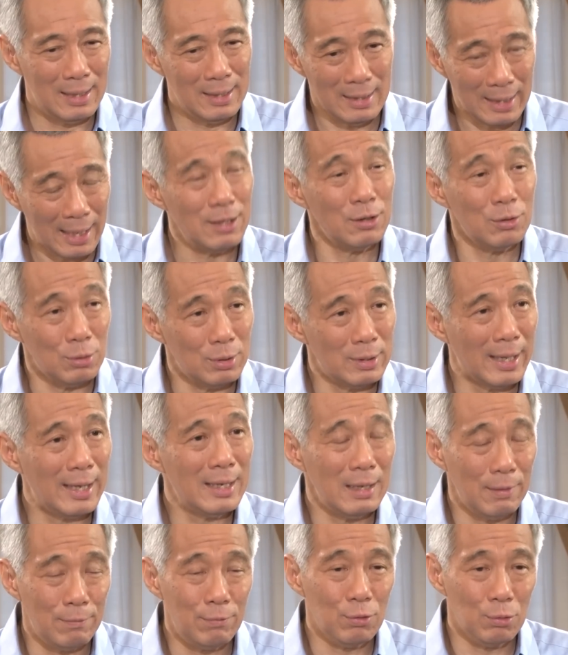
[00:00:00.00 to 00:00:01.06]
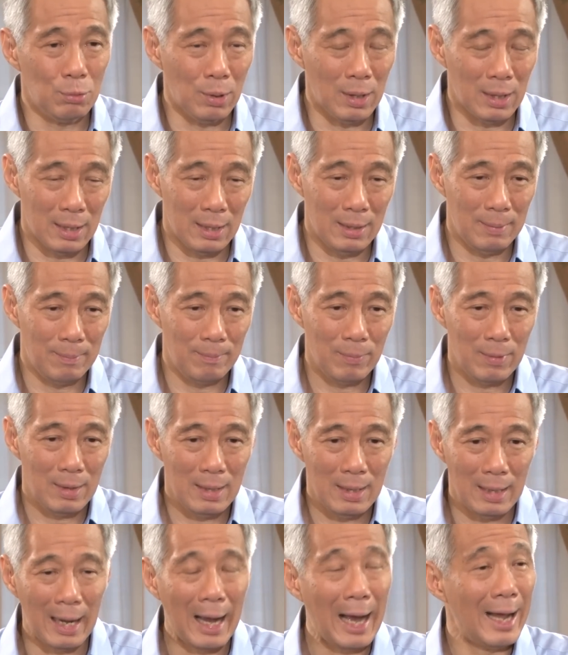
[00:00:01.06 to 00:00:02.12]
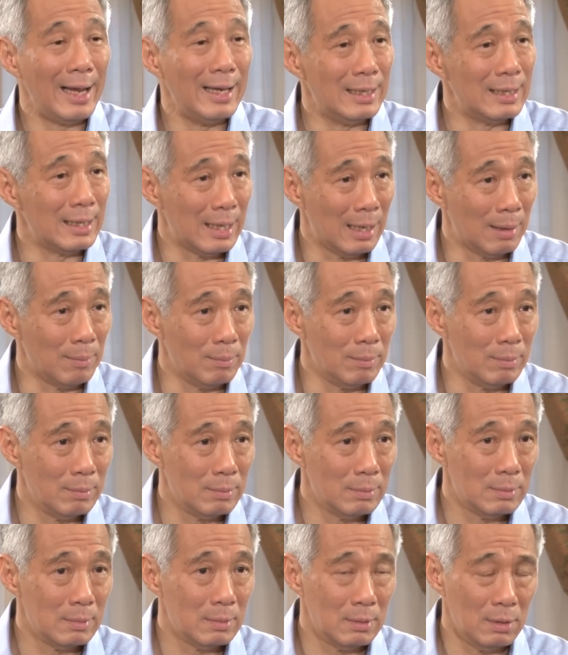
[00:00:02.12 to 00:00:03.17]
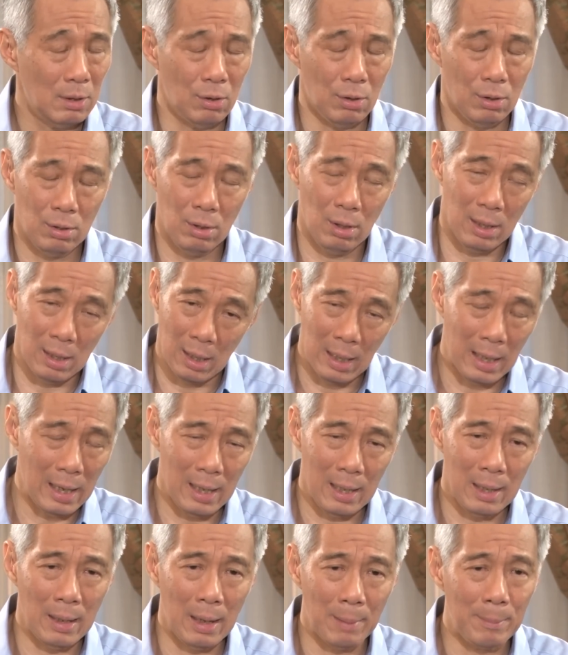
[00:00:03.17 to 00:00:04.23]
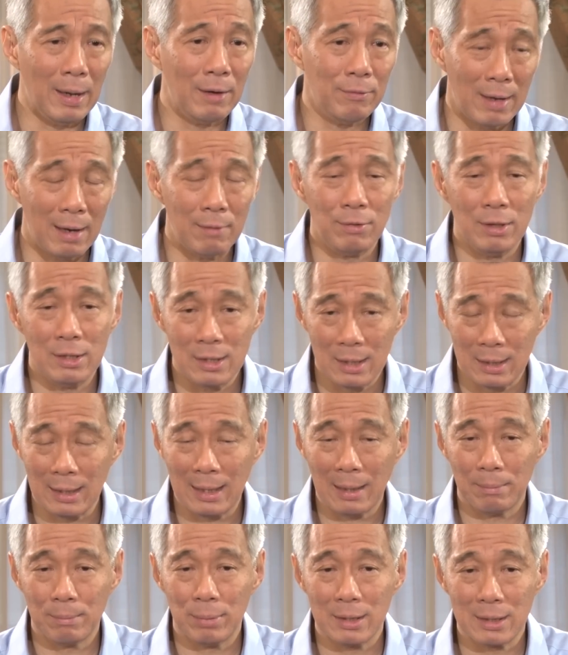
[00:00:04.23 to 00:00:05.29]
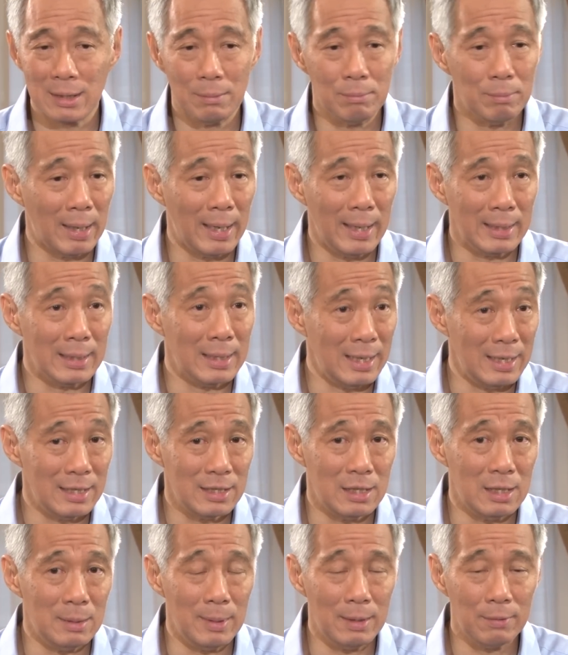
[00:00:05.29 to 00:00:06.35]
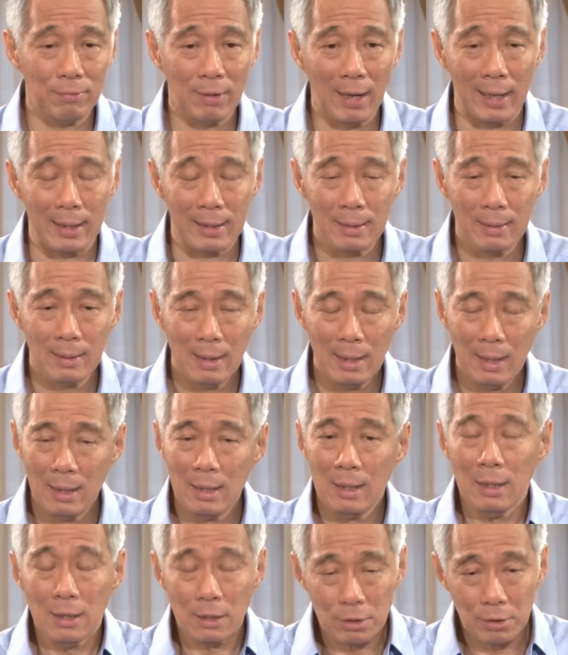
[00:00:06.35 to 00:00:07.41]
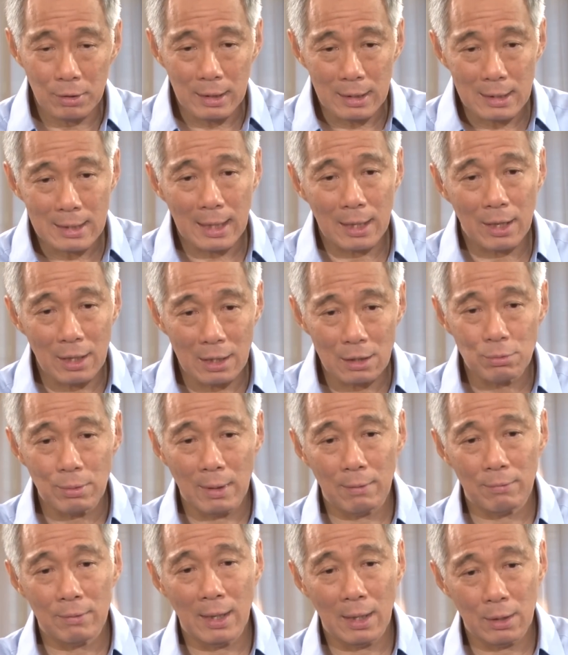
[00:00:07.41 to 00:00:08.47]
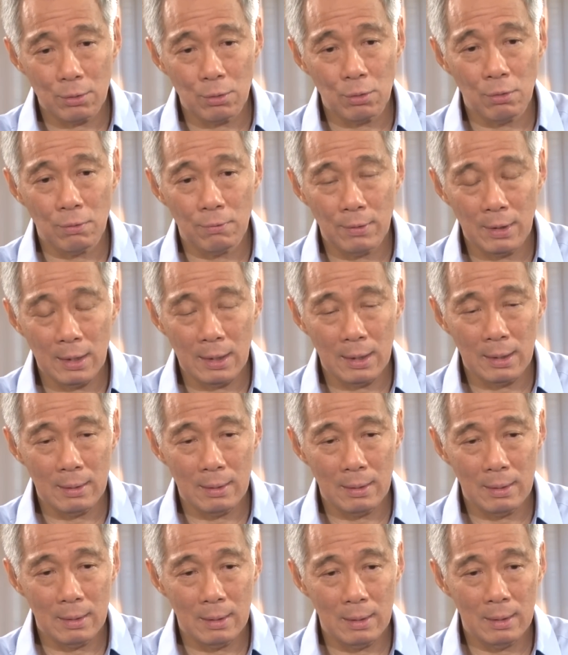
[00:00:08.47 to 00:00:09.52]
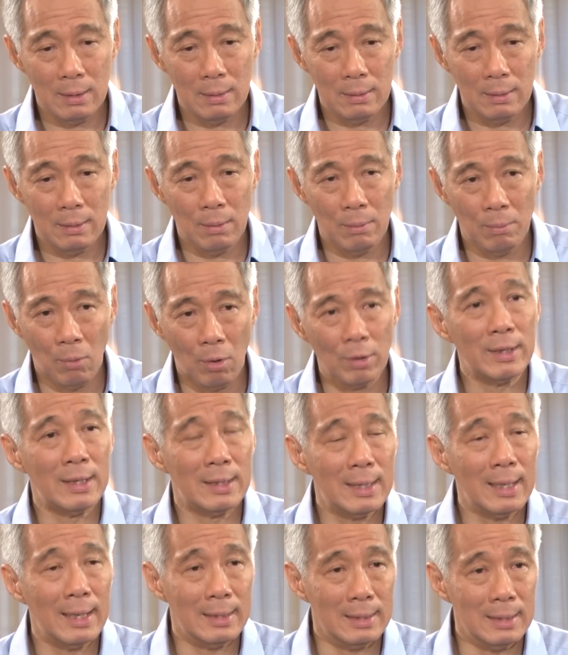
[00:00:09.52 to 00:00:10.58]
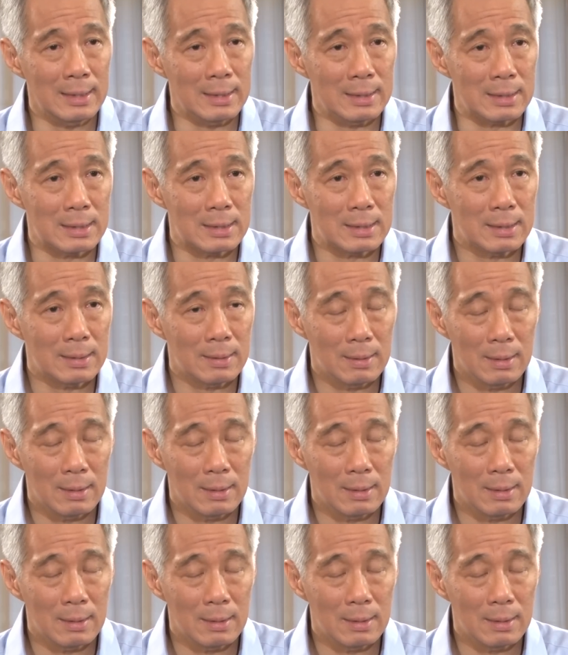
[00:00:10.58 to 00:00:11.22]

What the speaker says: Then if you were a high income or above average income person buying an HDB flat. So these are things we have done over more than 10 years.